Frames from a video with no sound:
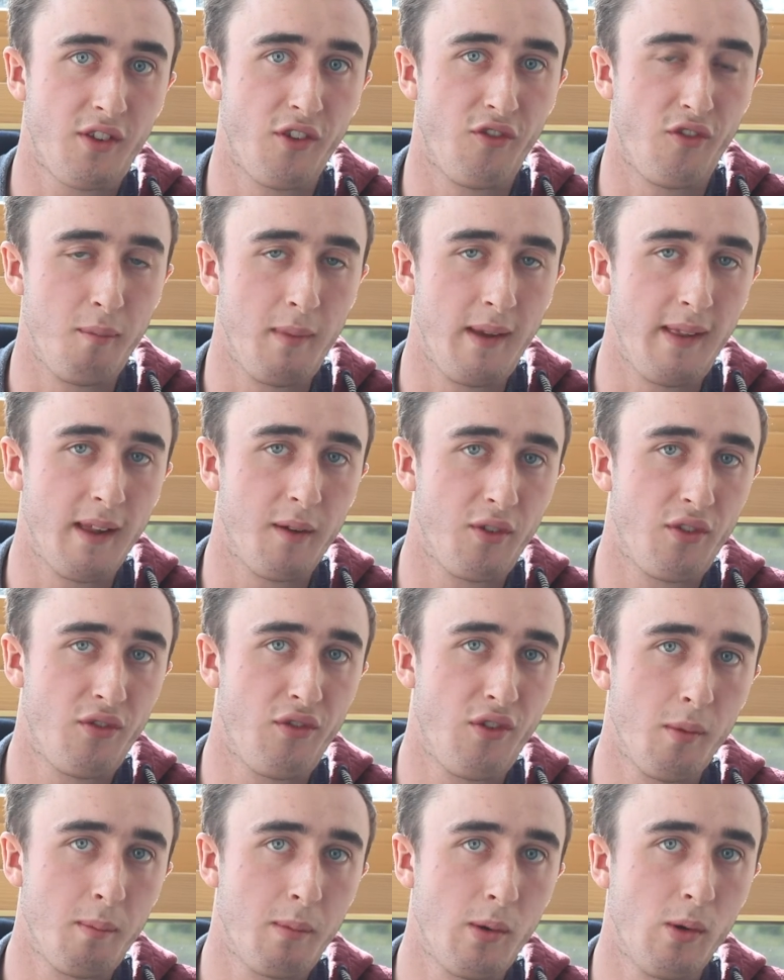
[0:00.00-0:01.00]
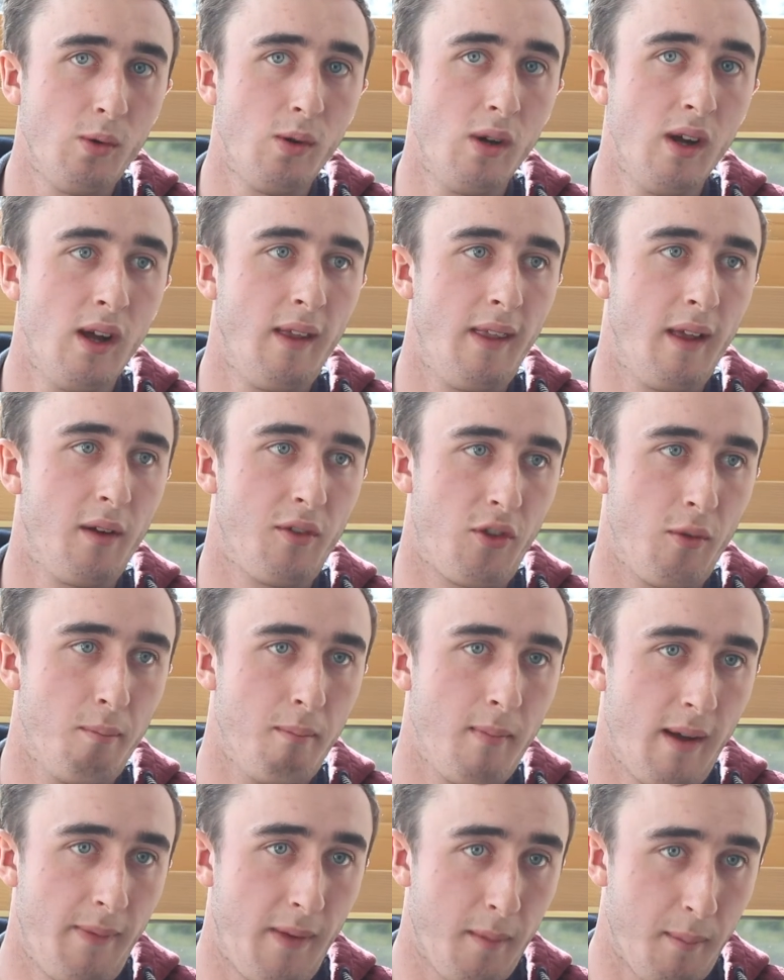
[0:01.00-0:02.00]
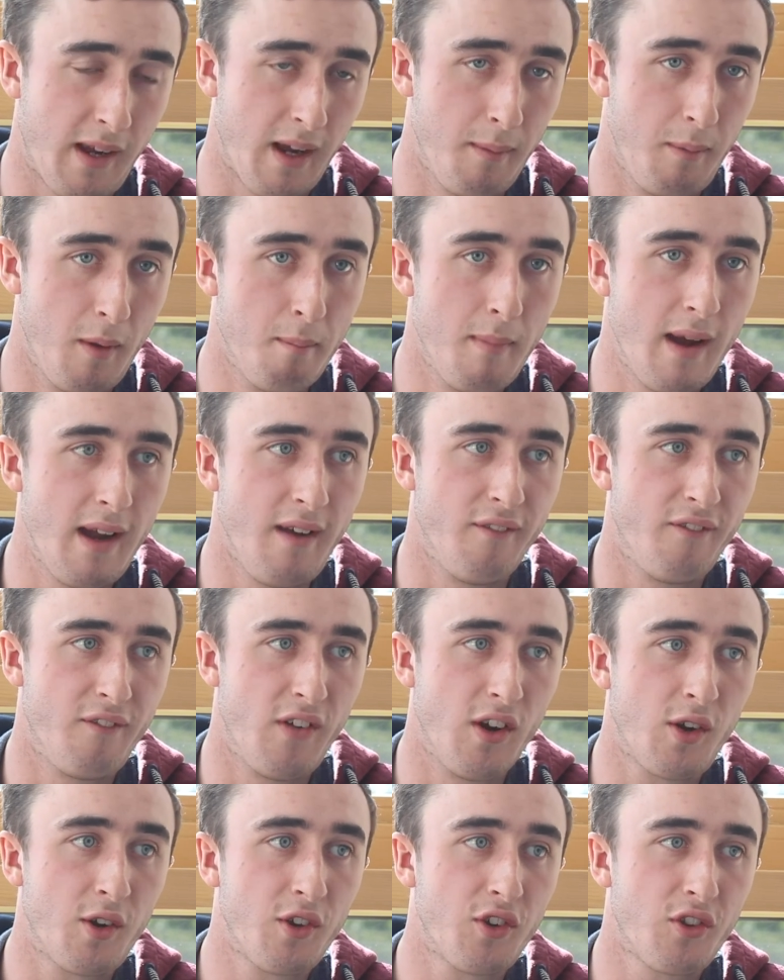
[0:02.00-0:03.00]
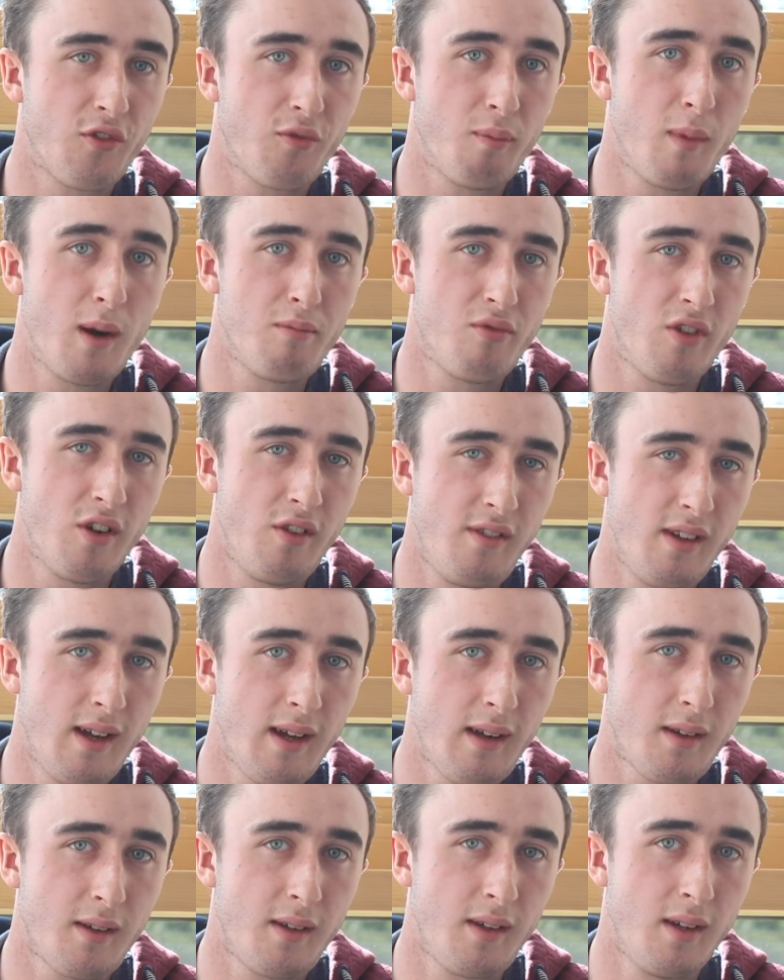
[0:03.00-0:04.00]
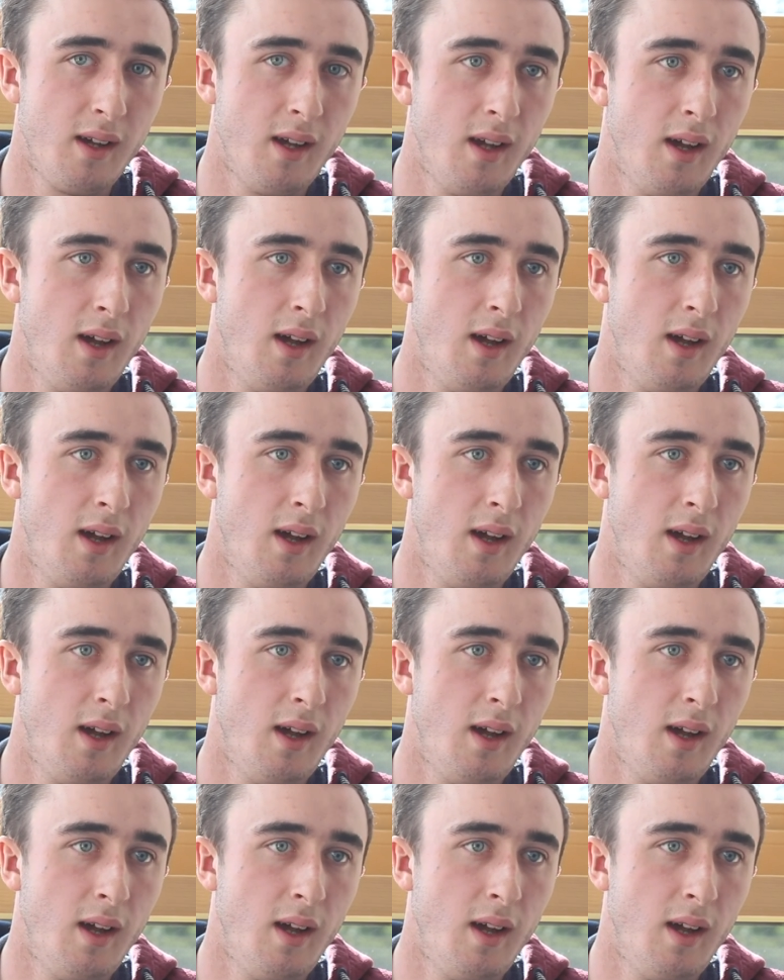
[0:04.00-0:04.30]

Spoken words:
So for me, that was football. That became the main focus of my project.